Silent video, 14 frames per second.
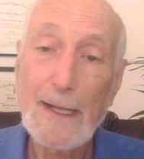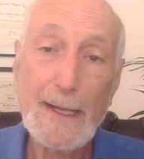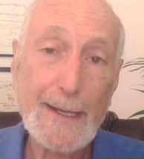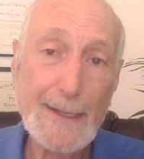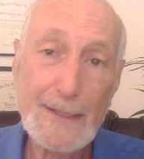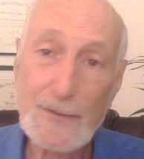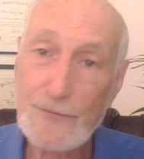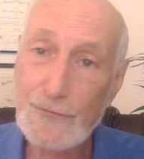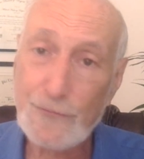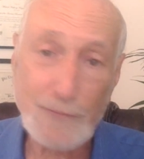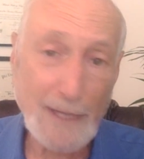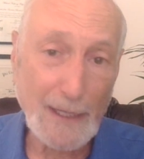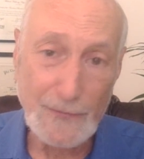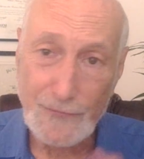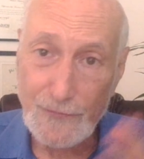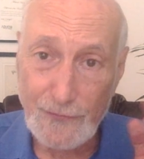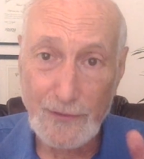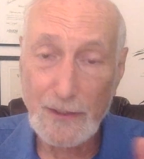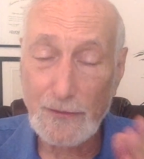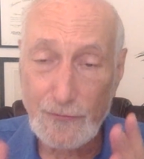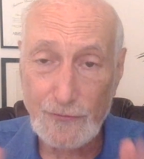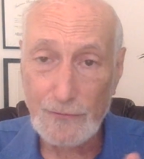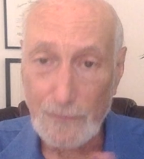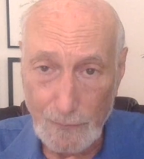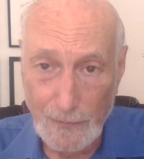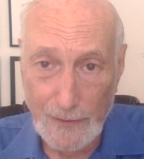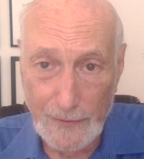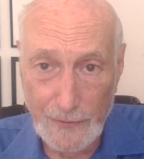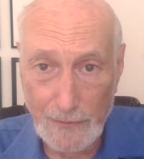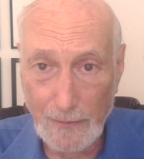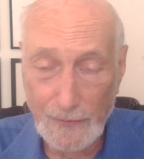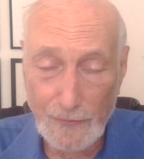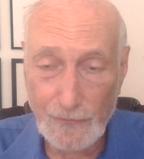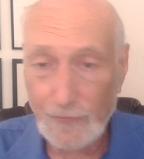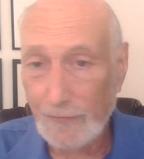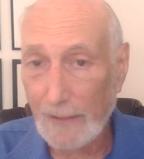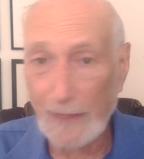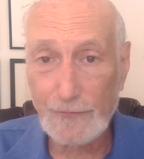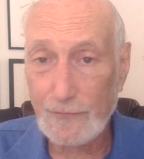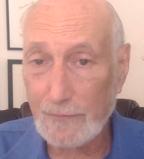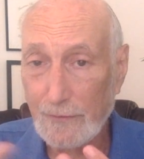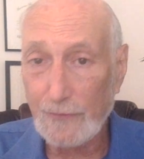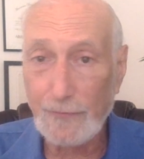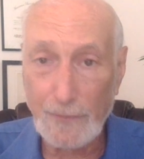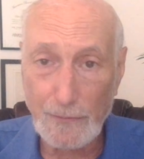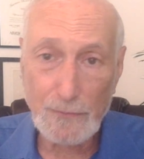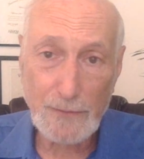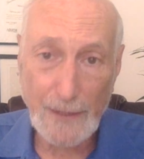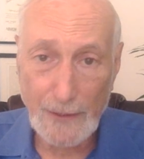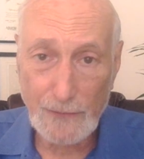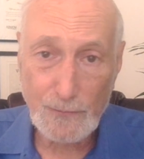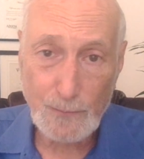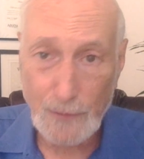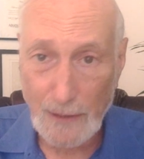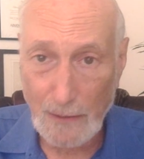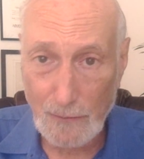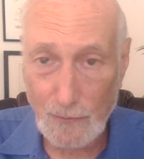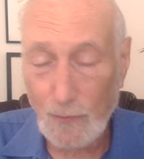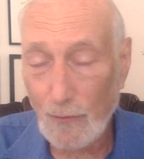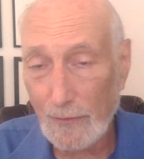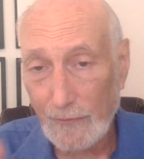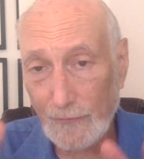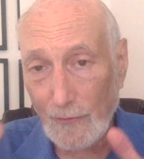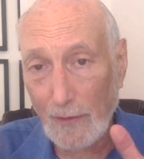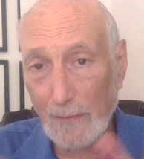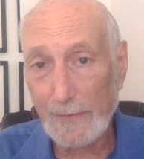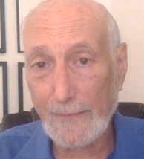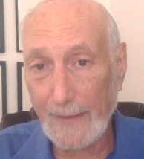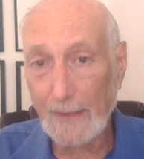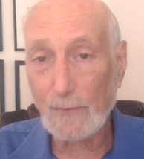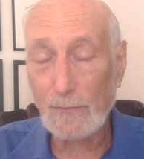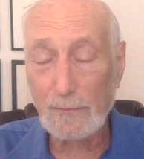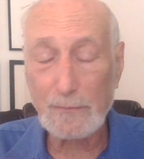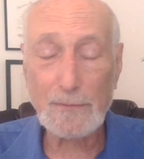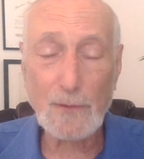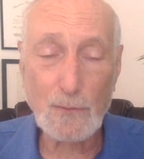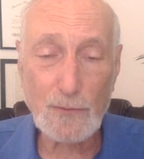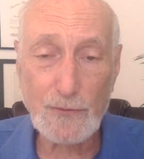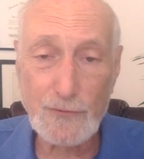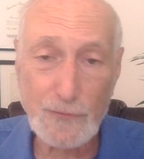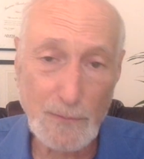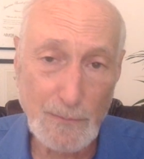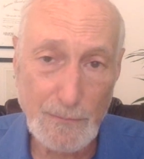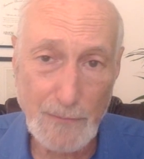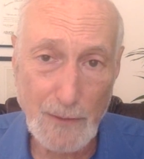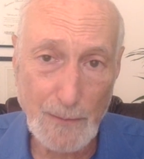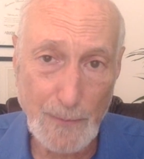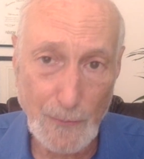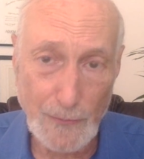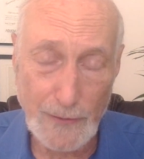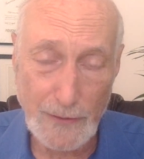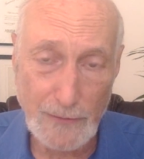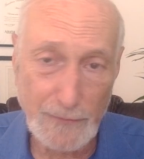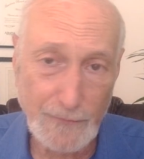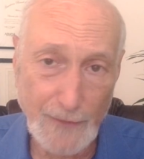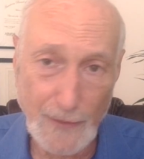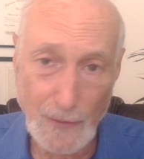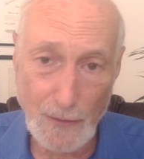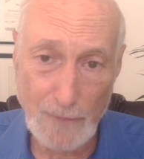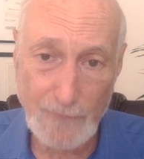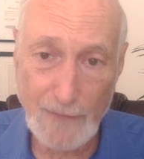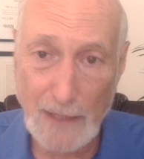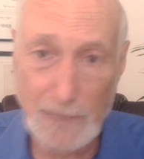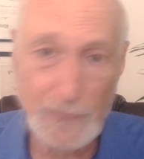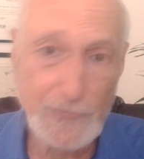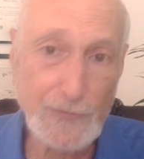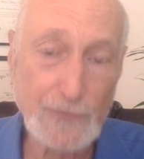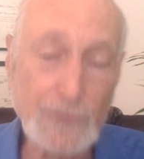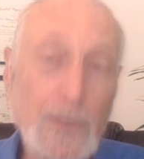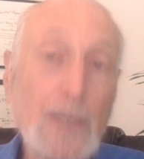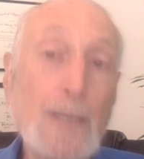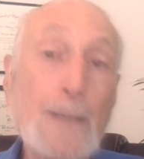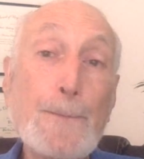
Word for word: Uh, stress is an issue. When you're under stress, your adrenal glands put out cortisol, and that lowers your ability to fight off viruses.